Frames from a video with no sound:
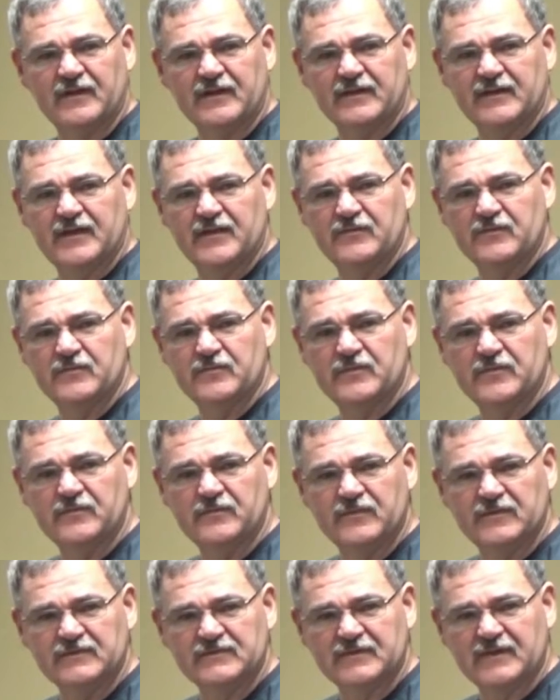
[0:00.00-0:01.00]
I can't
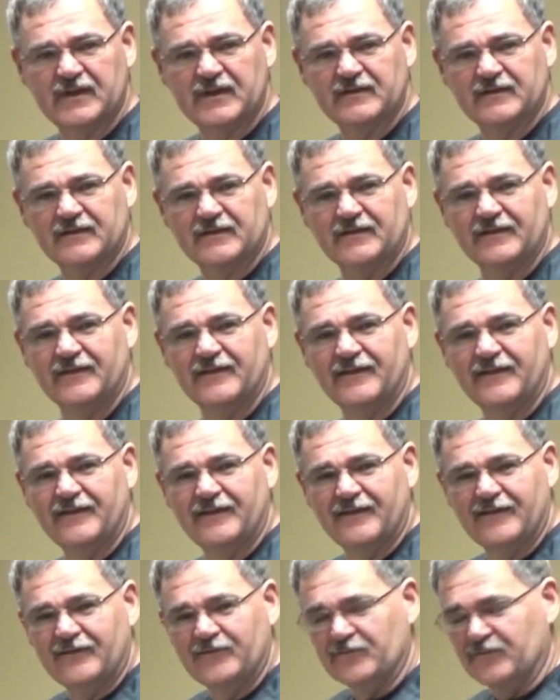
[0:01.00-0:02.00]
remember exactly.
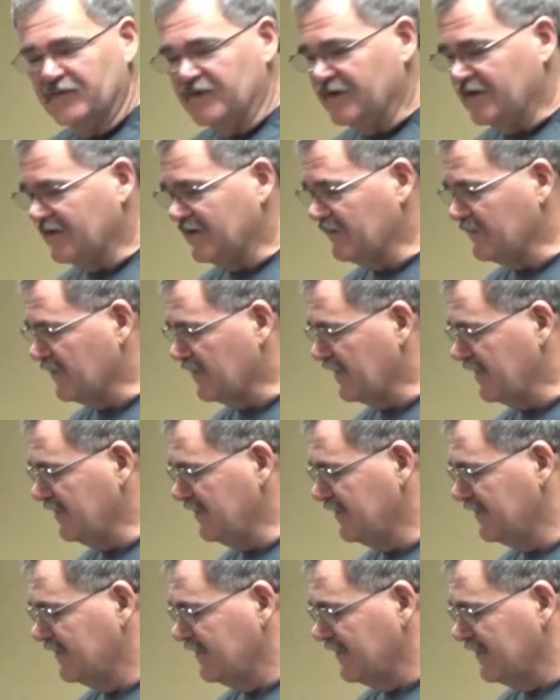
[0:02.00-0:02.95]
But anyway,